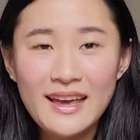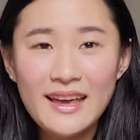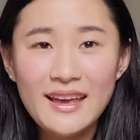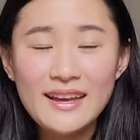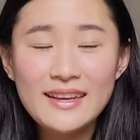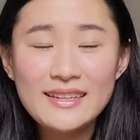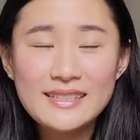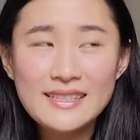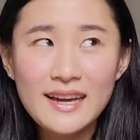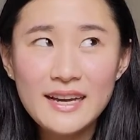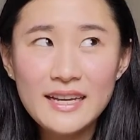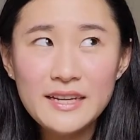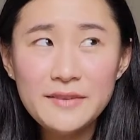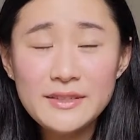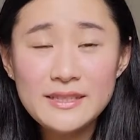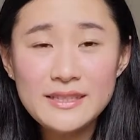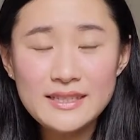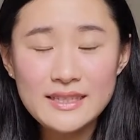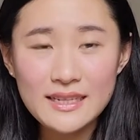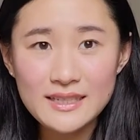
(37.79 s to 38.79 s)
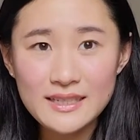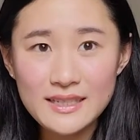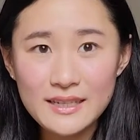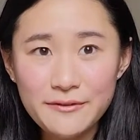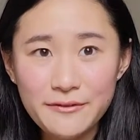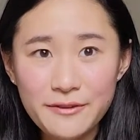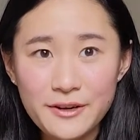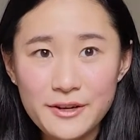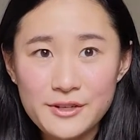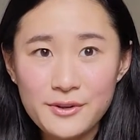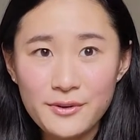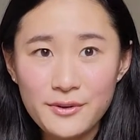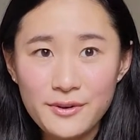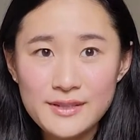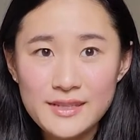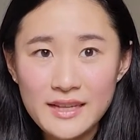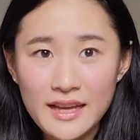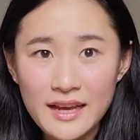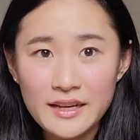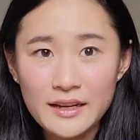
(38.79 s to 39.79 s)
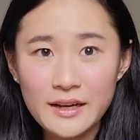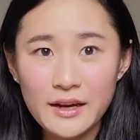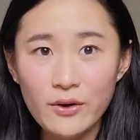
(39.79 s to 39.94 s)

It's kind of instinctive for your shoulders to kind of go